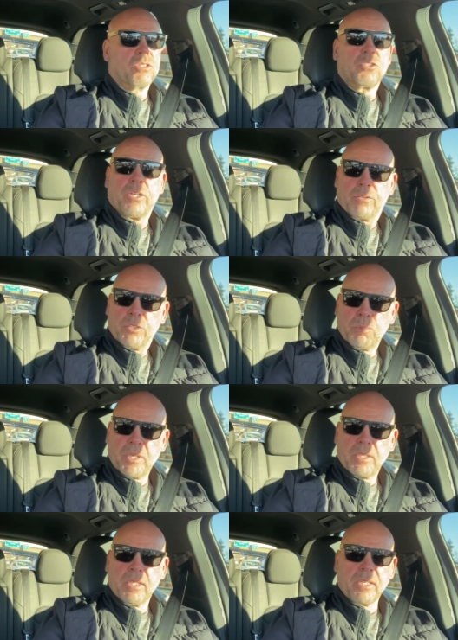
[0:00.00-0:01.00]
generally
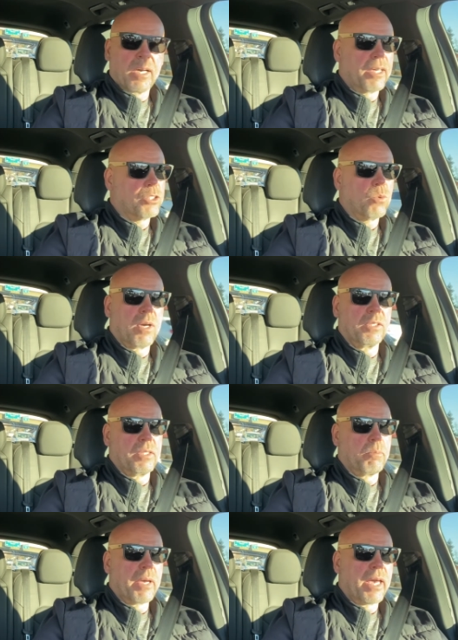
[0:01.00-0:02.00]
speaking, the highest
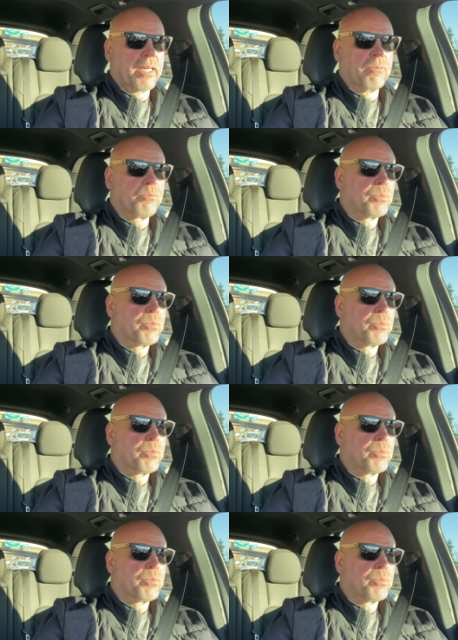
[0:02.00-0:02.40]
quality man,